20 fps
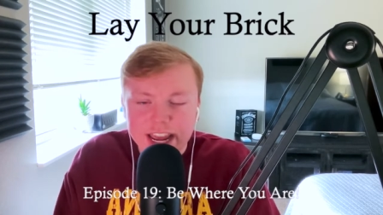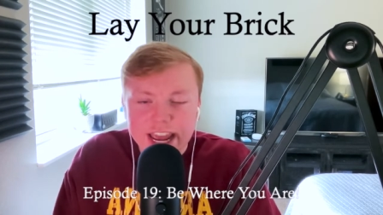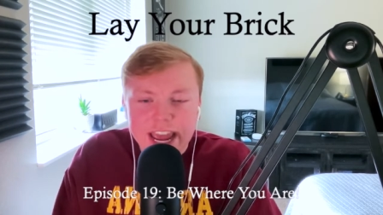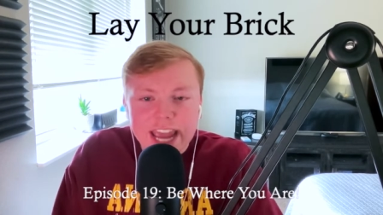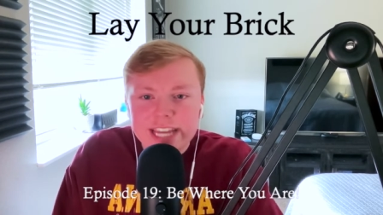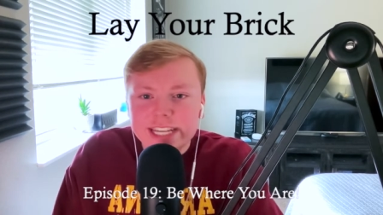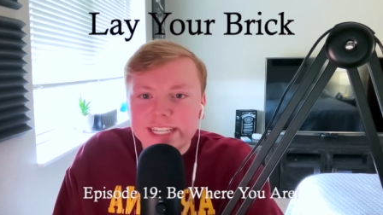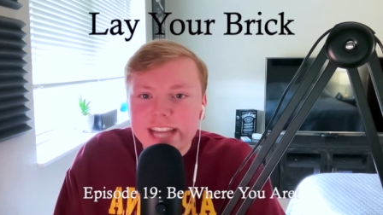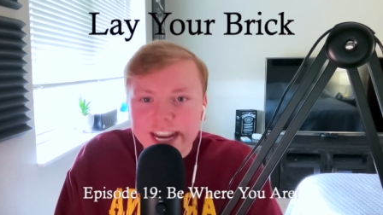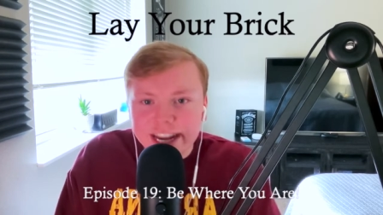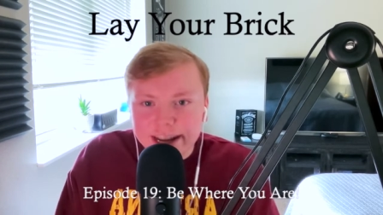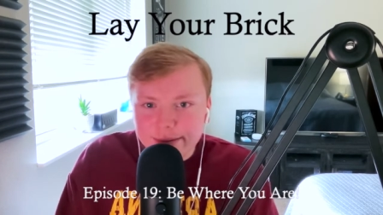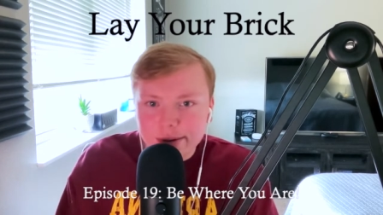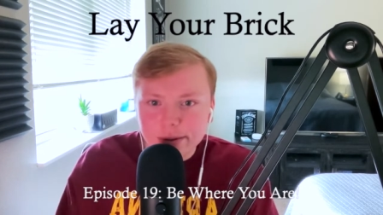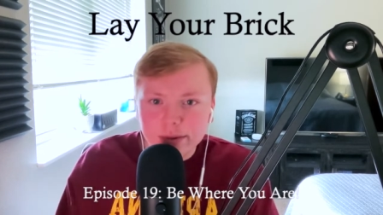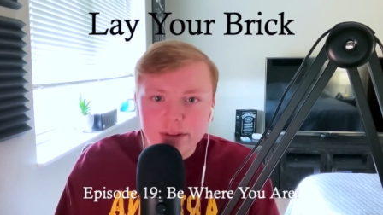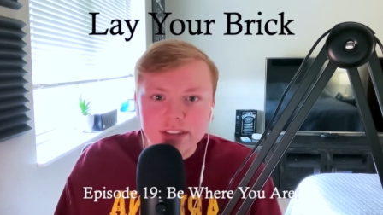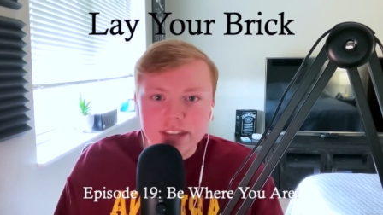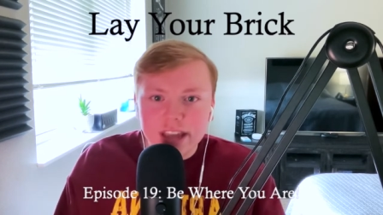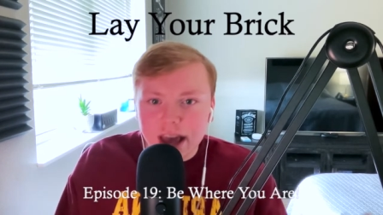is not going to be
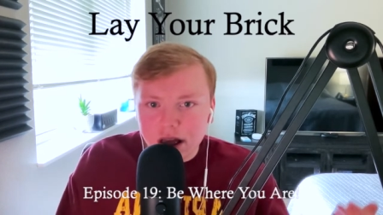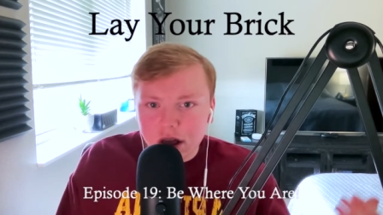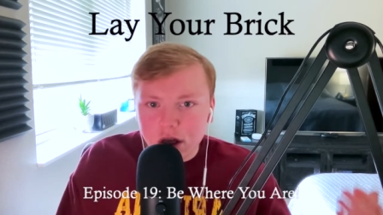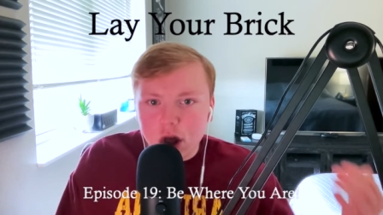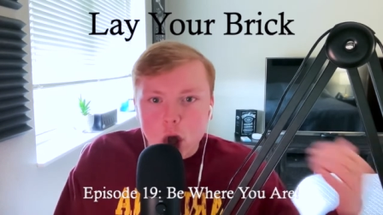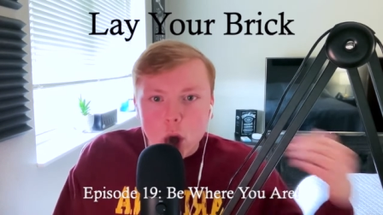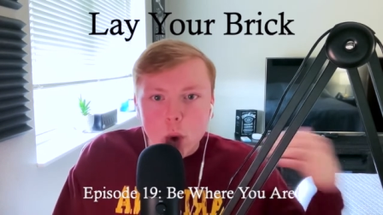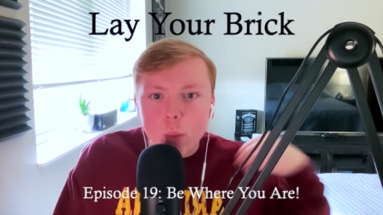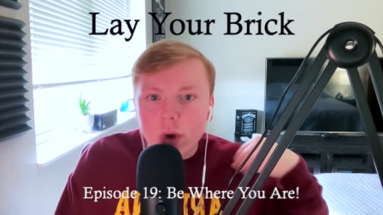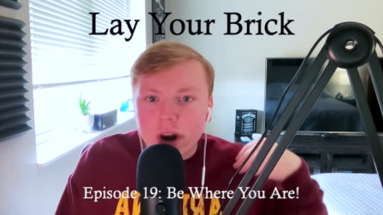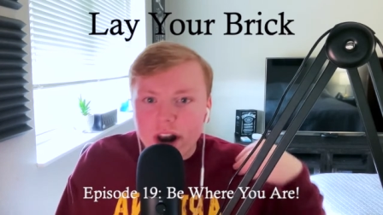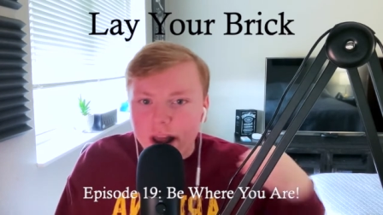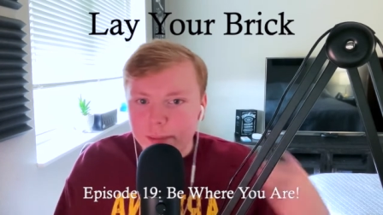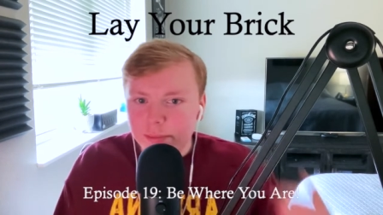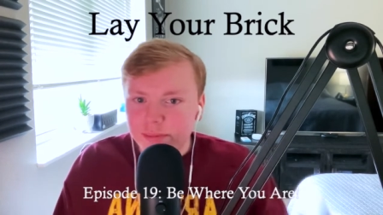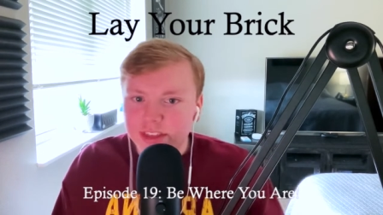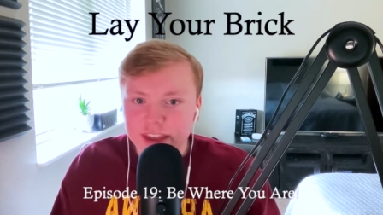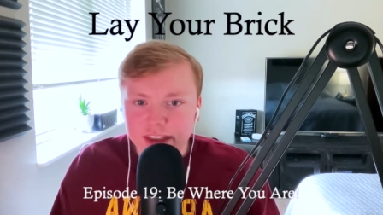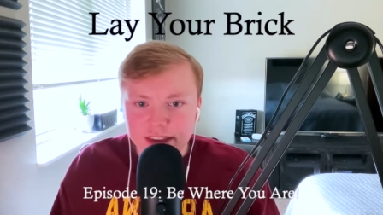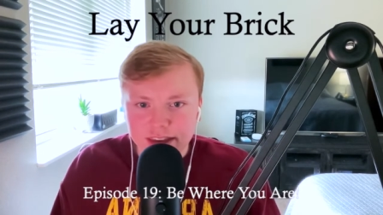able to tell what I'm
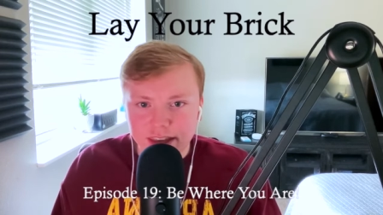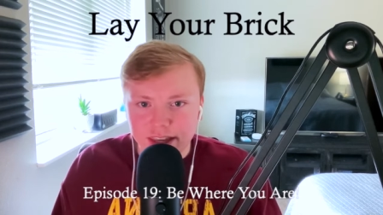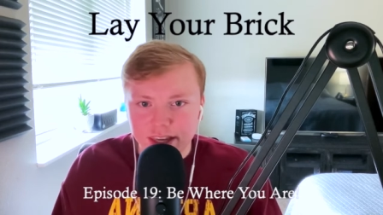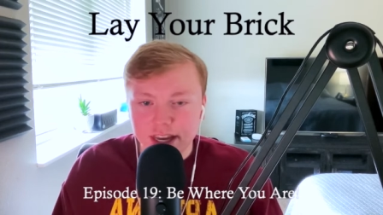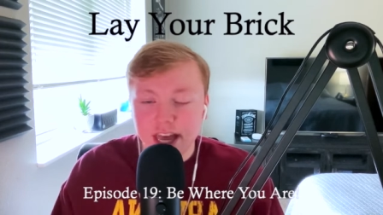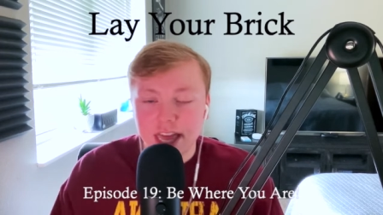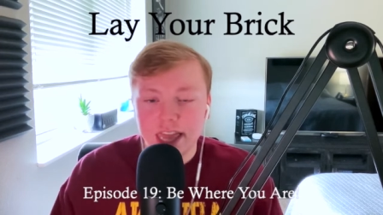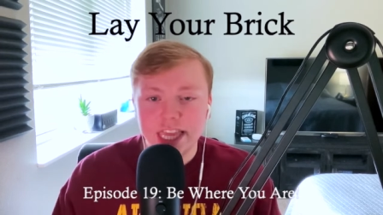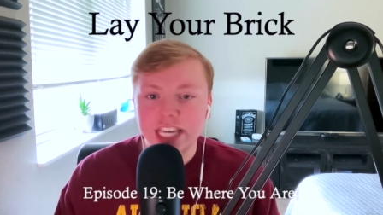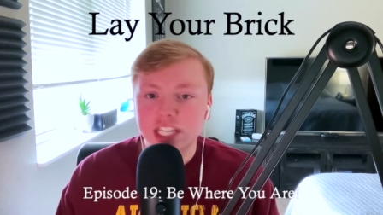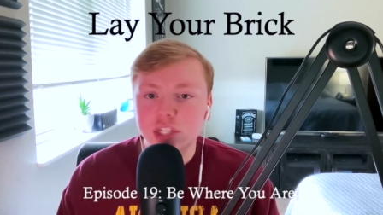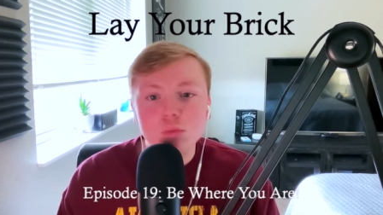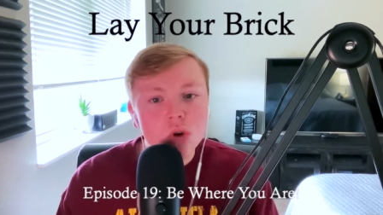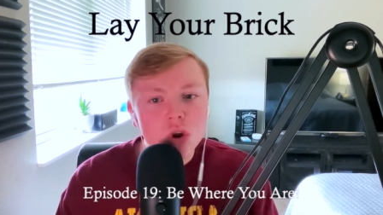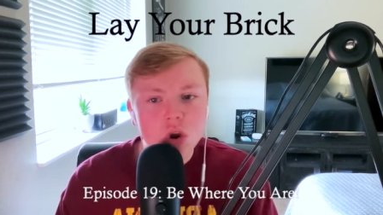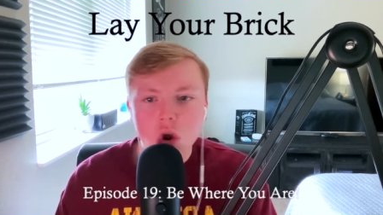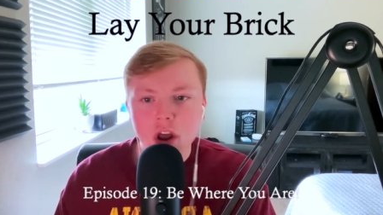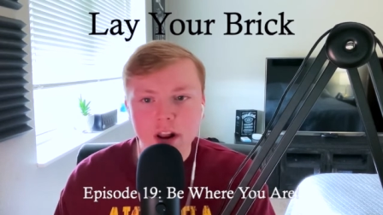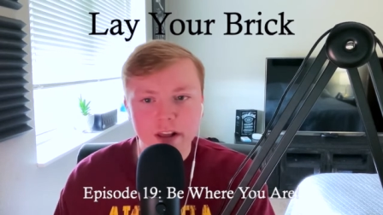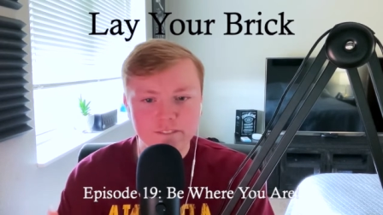thinking unless we
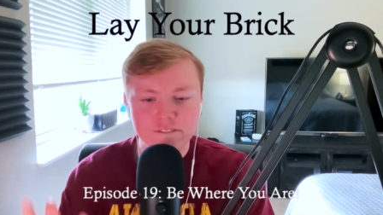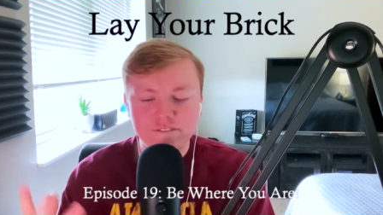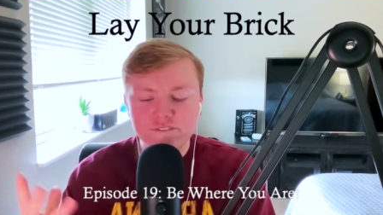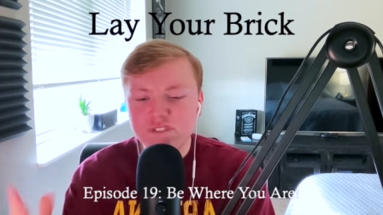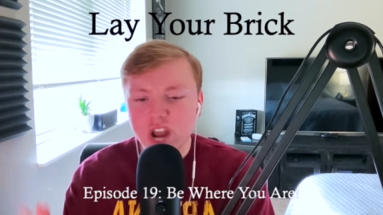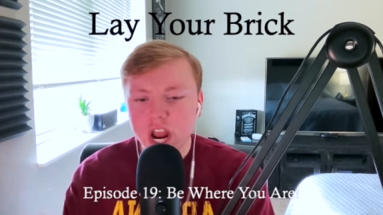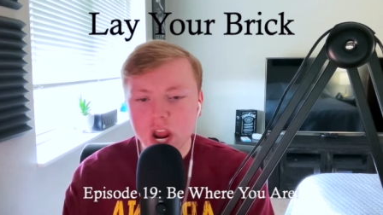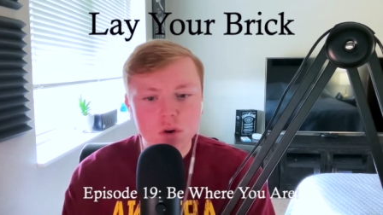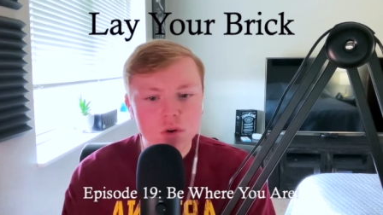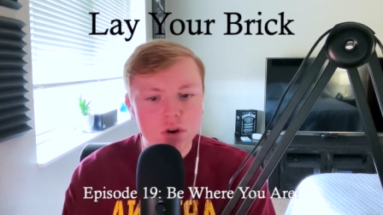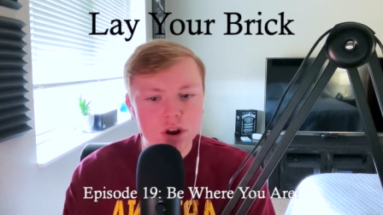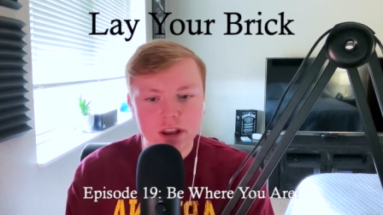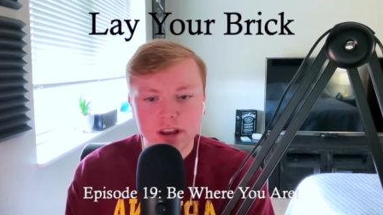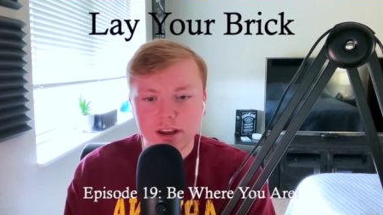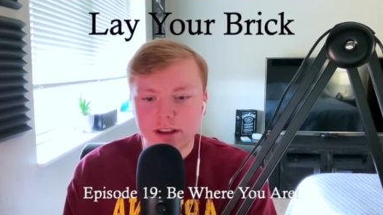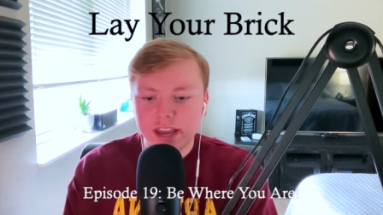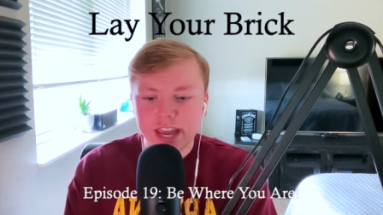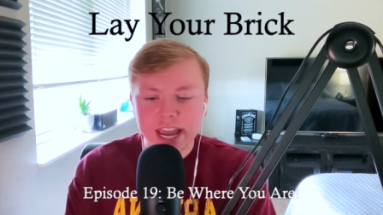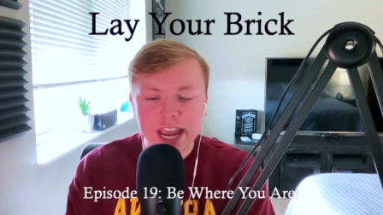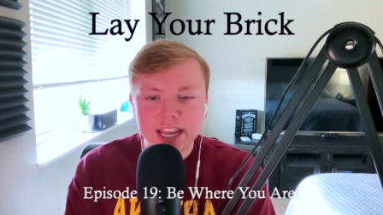are on a
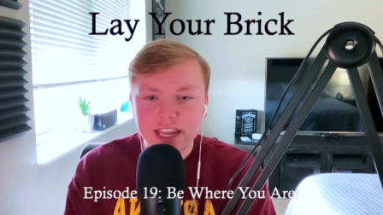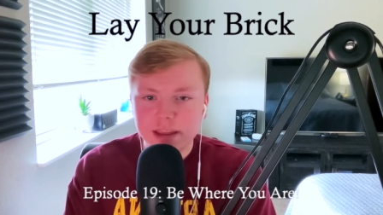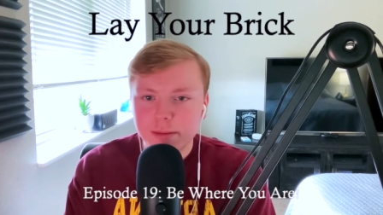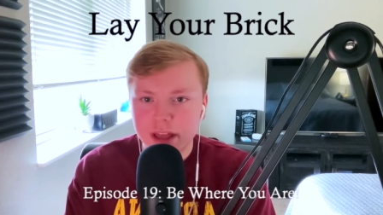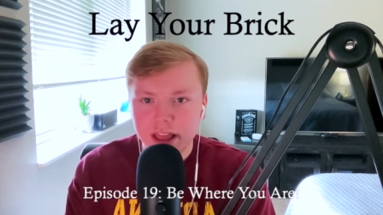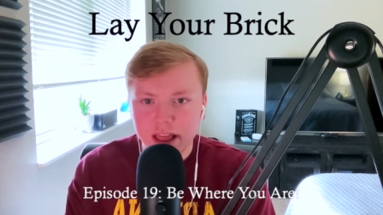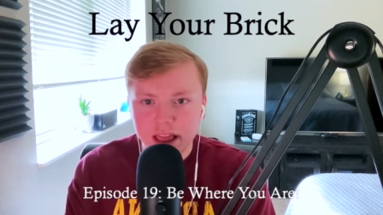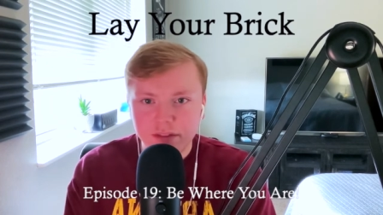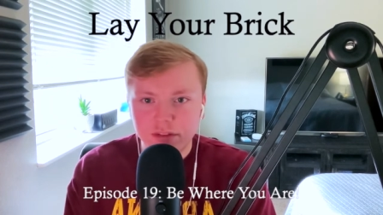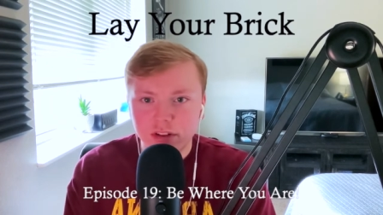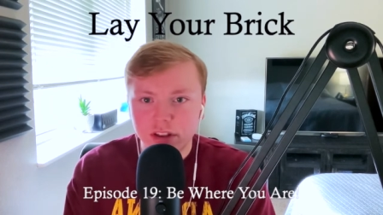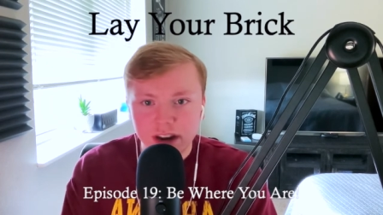very intimate level.